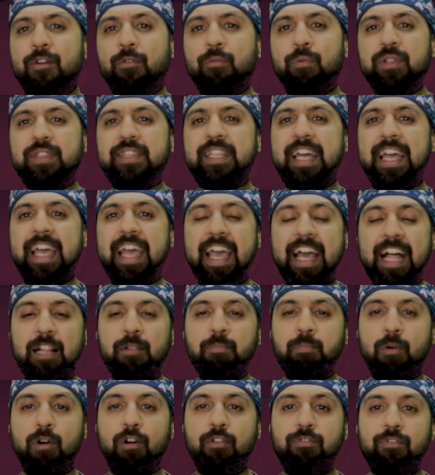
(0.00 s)
with the
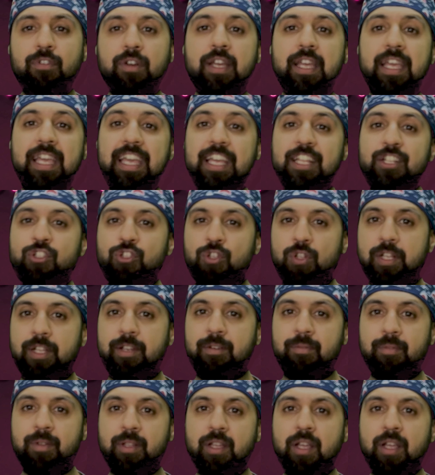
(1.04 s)
help of insulin,